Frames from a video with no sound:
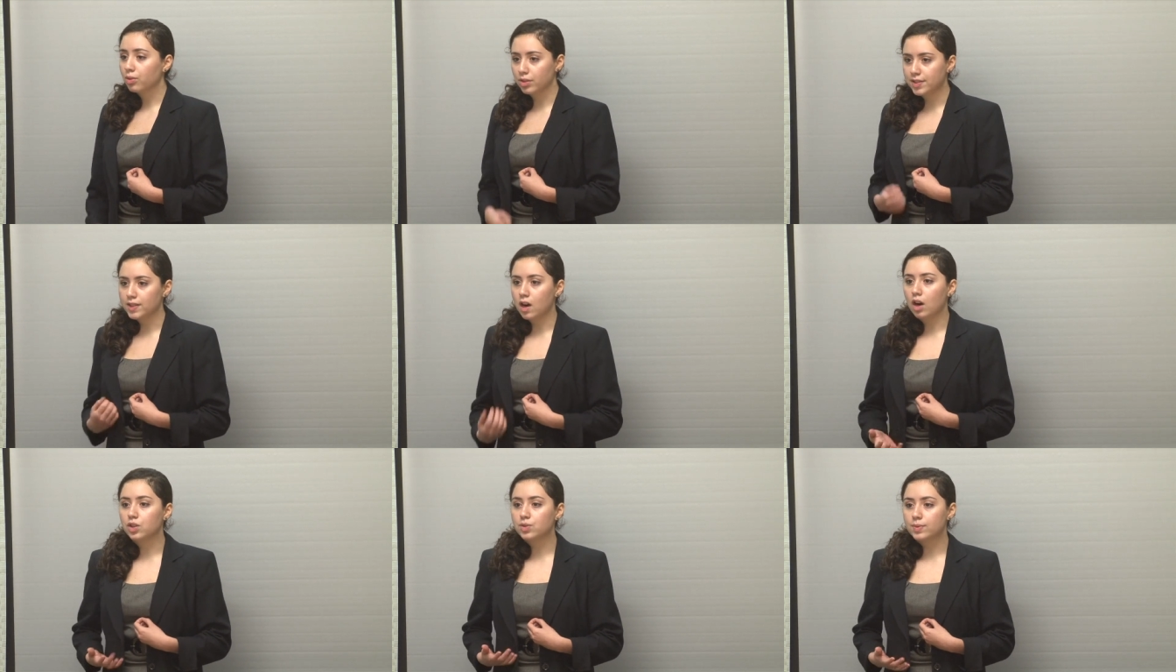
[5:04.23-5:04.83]
The
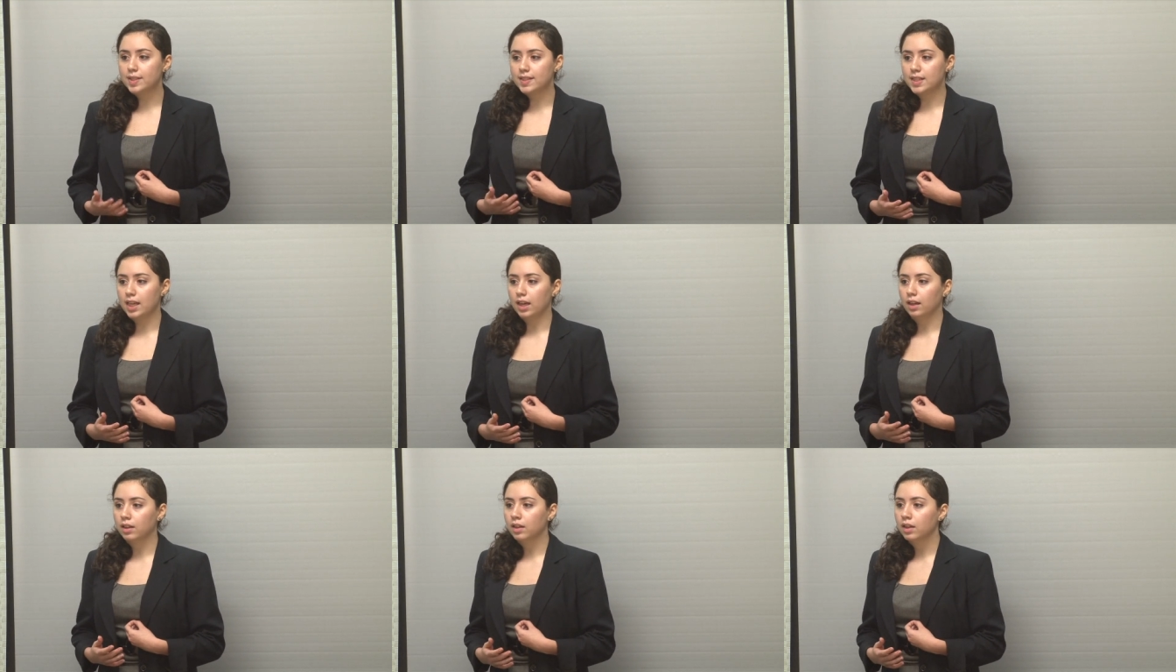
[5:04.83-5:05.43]
songs we
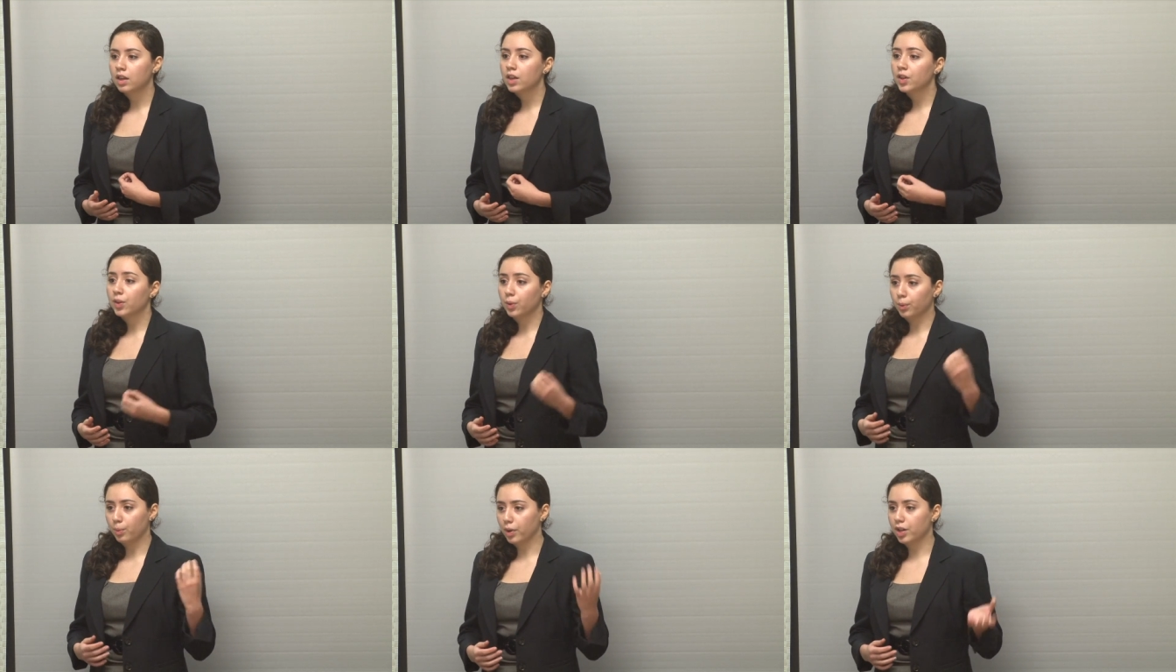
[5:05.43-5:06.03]
sing,
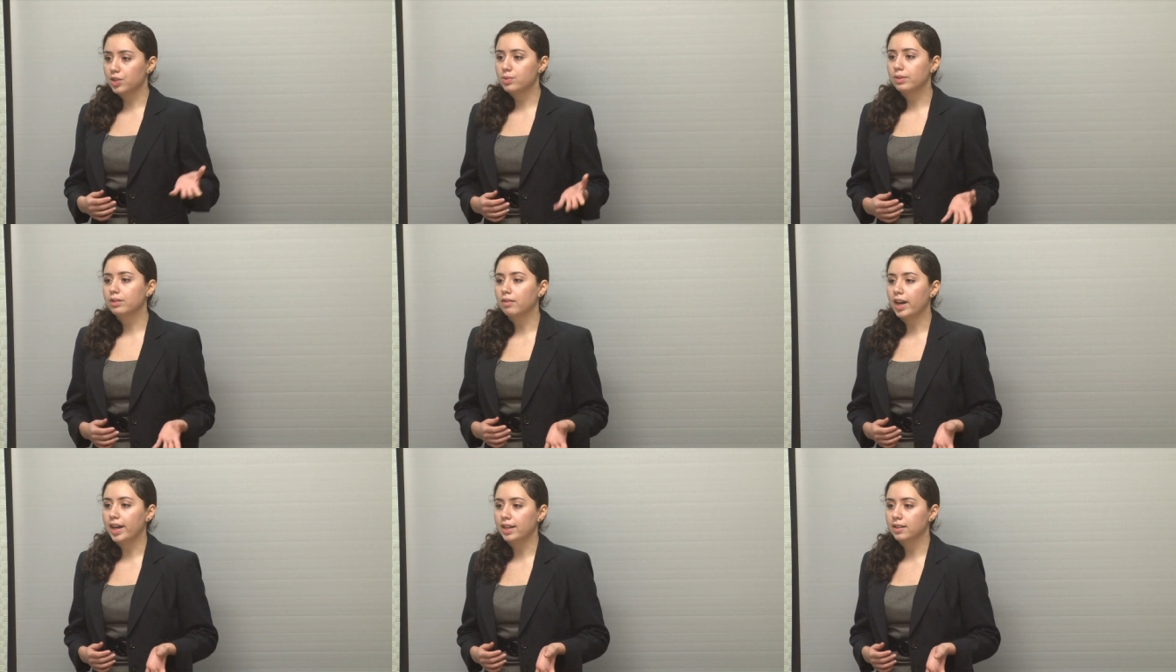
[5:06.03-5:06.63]
the words
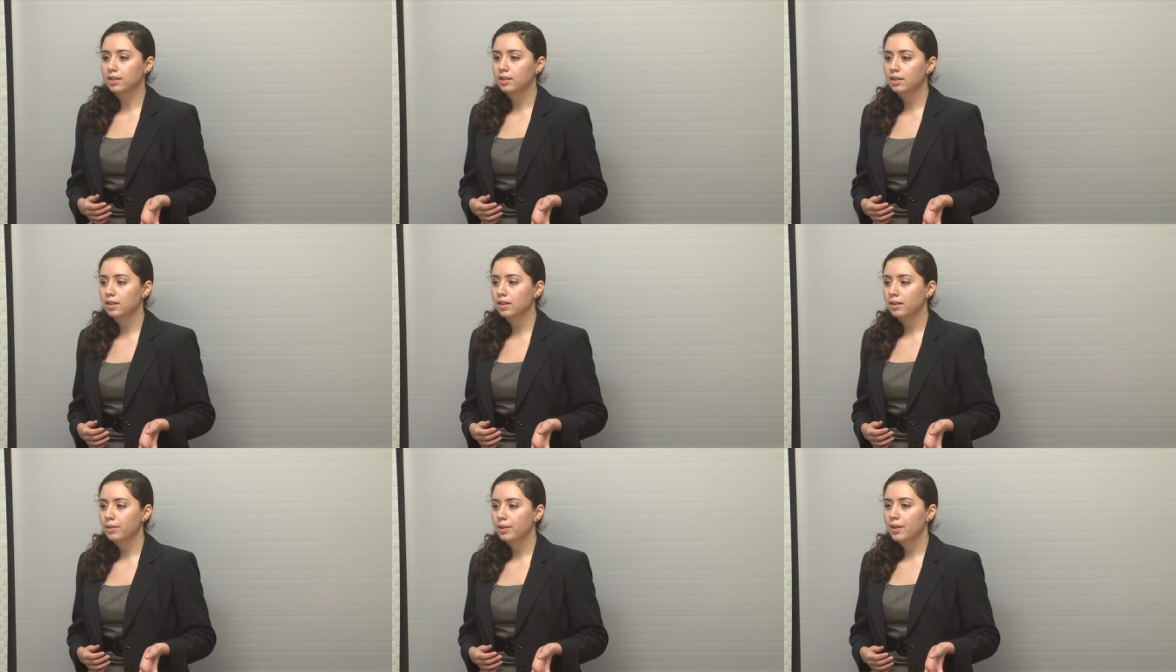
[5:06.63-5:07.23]
we write.
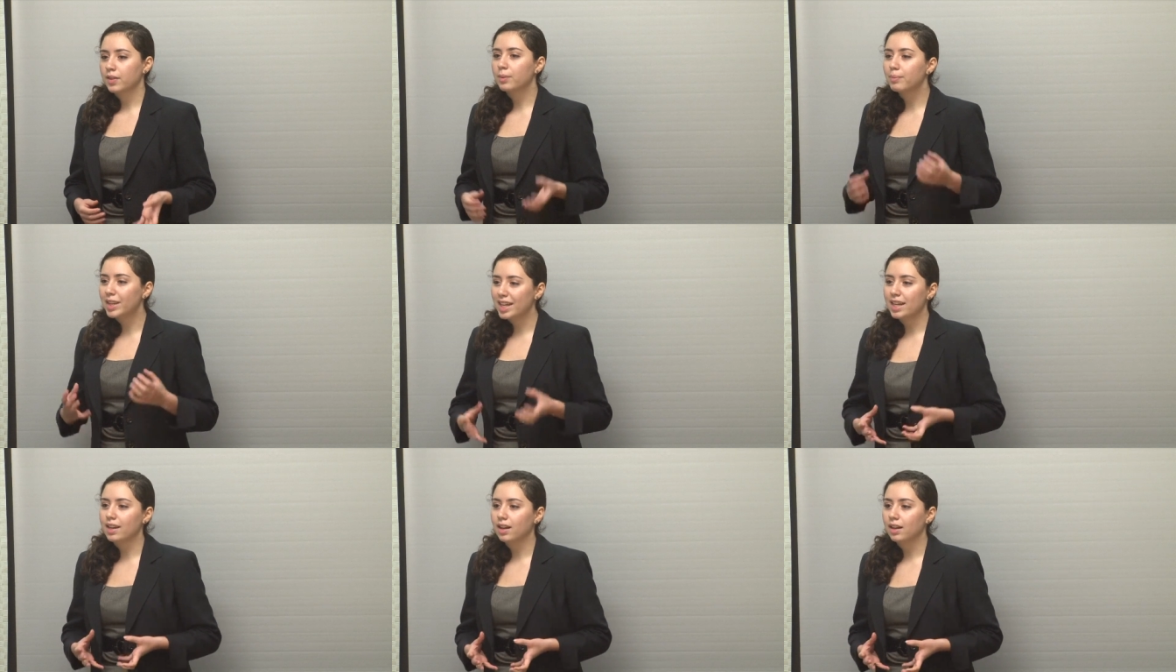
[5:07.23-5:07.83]
The
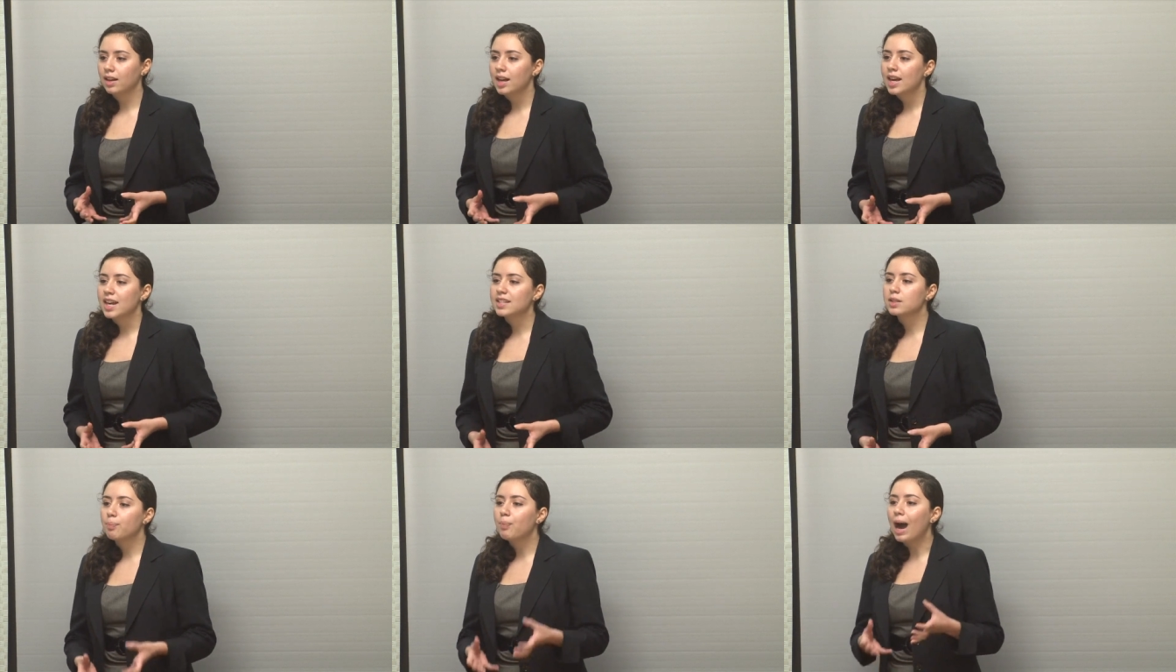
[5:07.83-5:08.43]
media
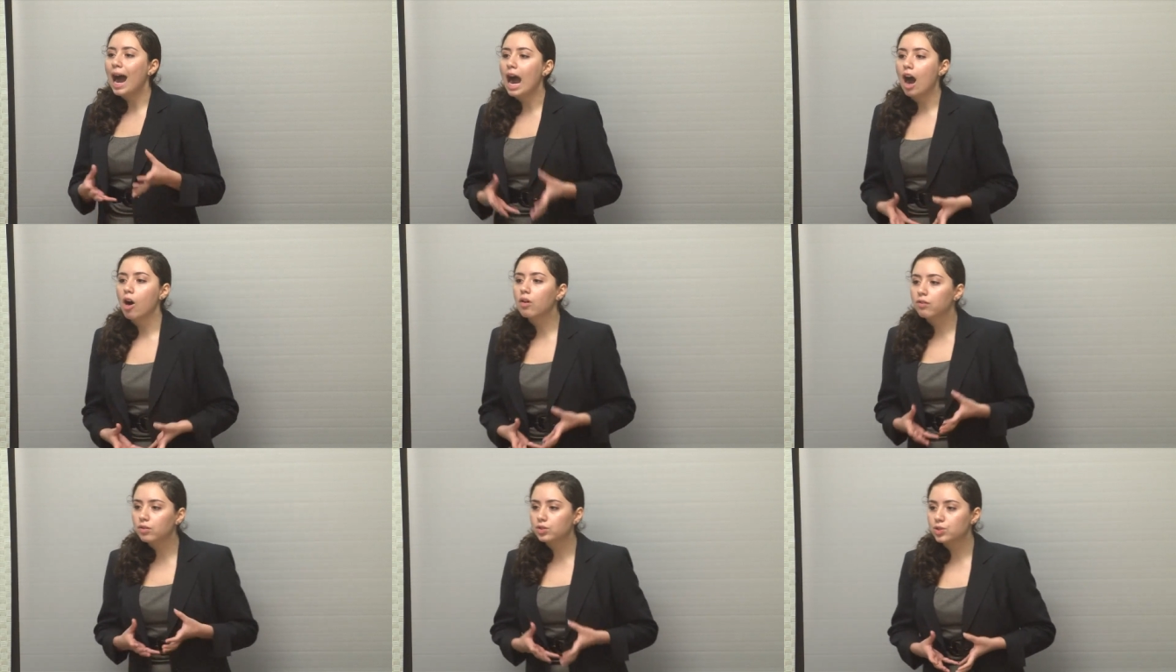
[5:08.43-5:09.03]
is a
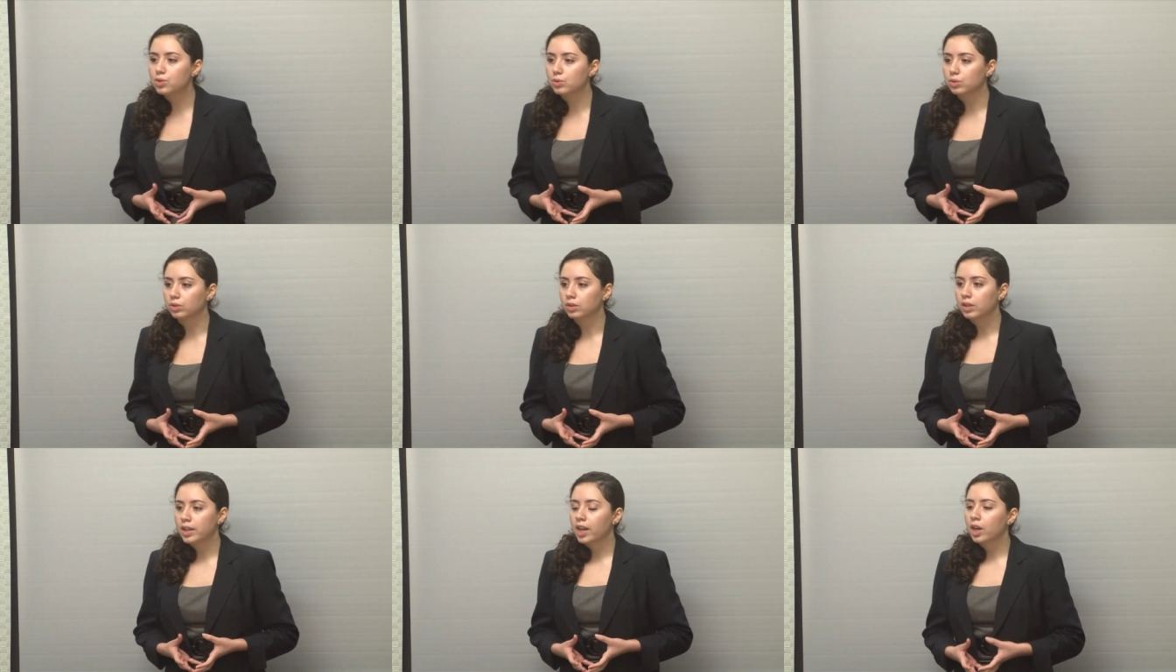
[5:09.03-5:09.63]
powerful
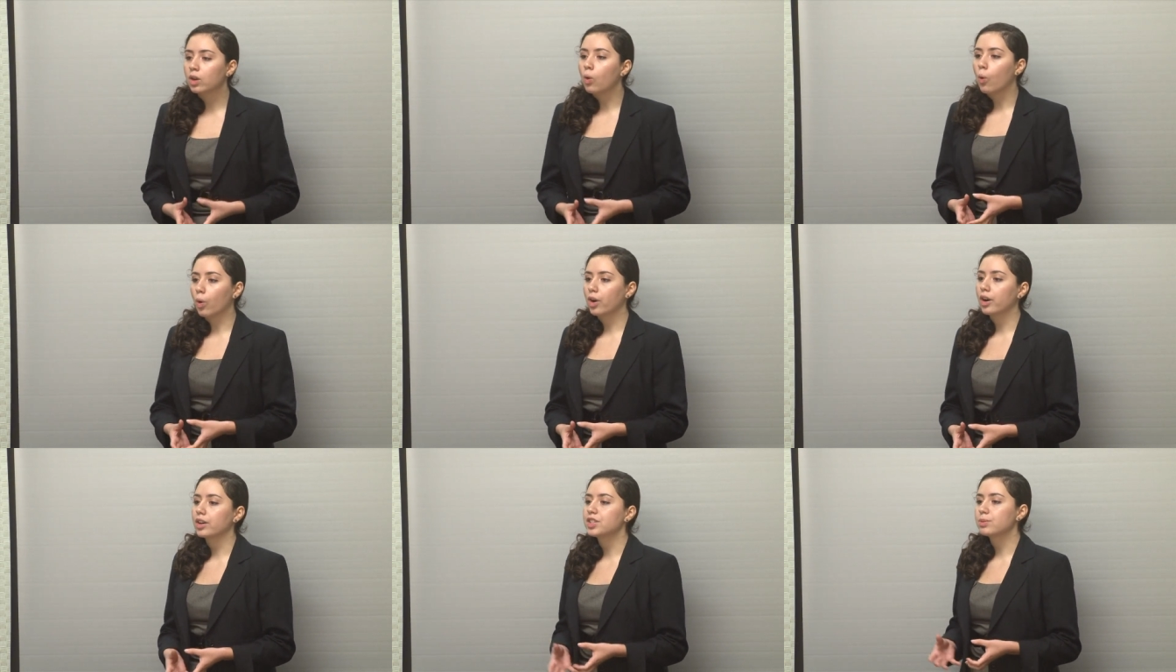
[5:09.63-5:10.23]
tool in
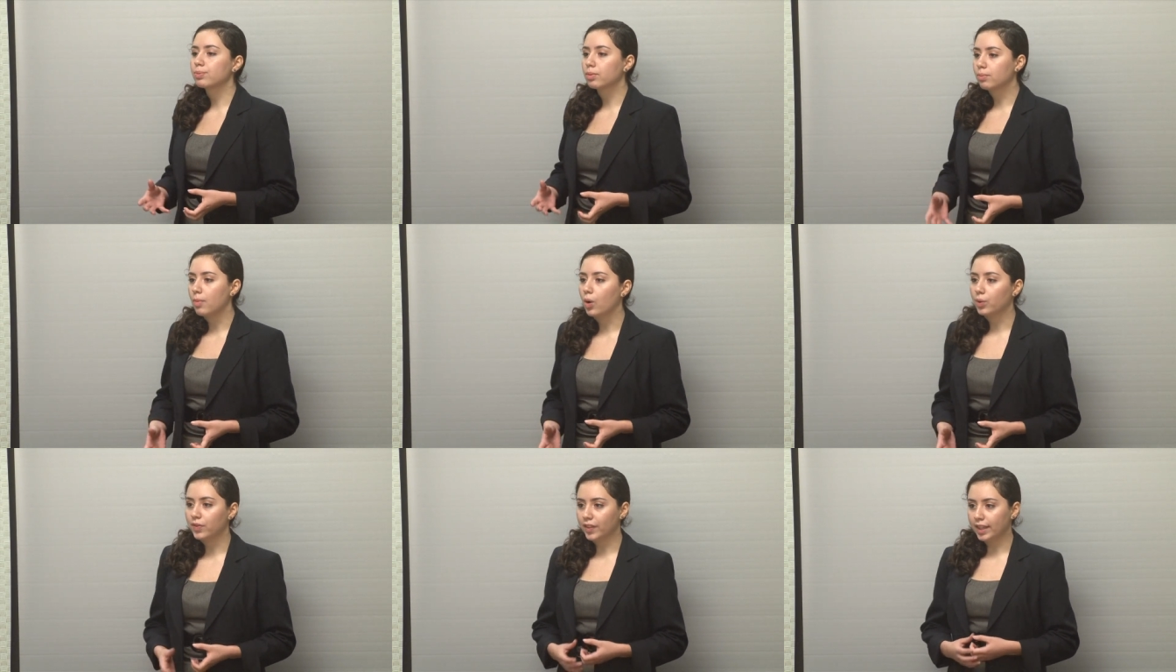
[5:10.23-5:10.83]
order to
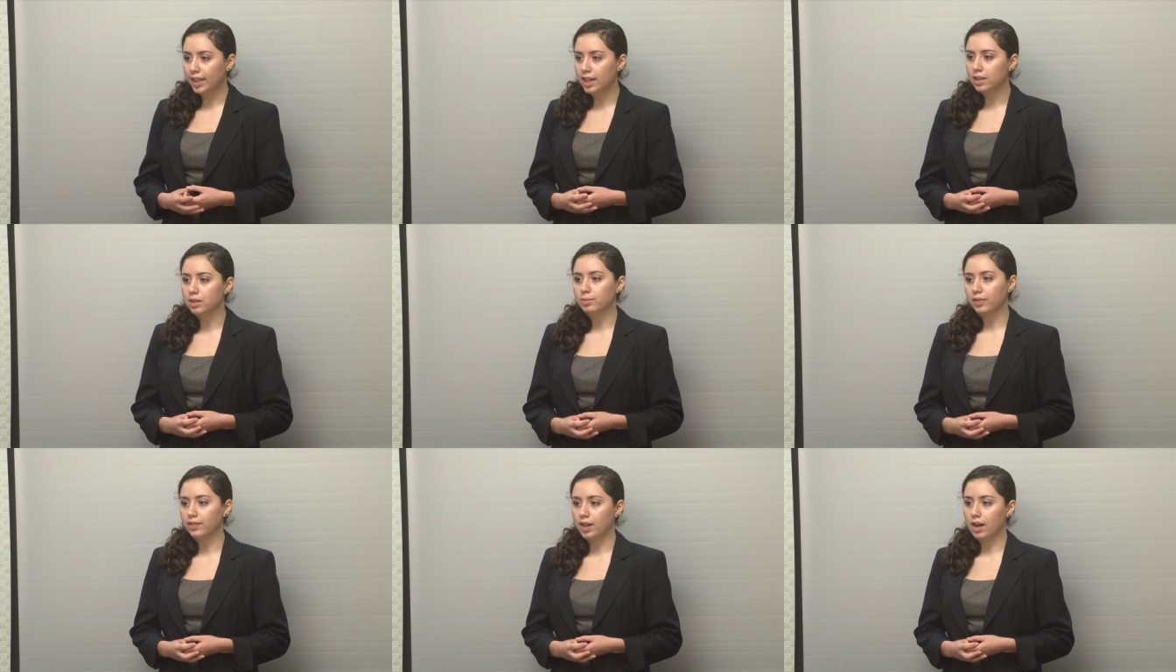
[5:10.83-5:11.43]
promote the
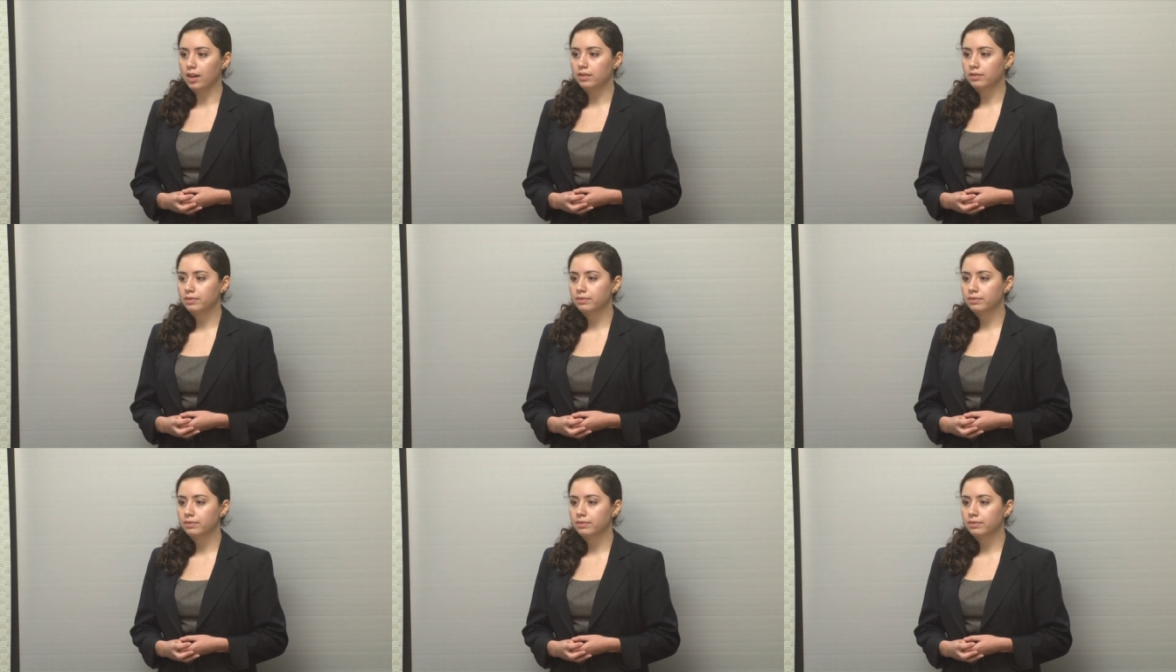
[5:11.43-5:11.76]
kingdom of God.